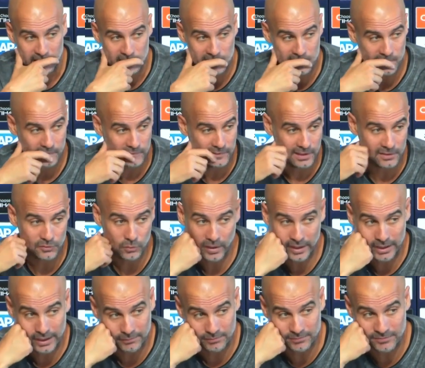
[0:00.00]
So that's
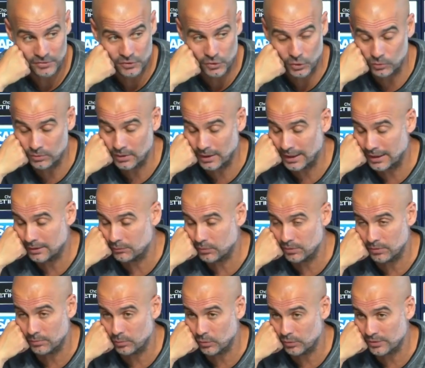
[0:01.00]
why I'm so delighted
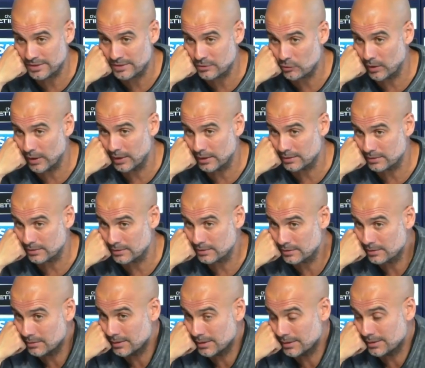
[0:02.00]
with the border
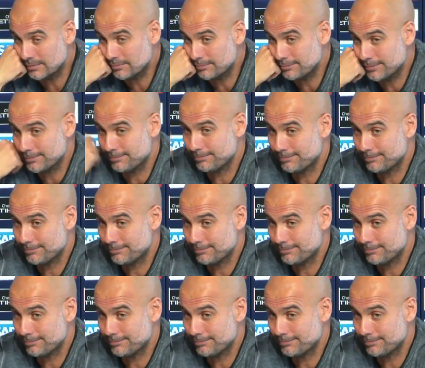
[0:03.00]
strikers and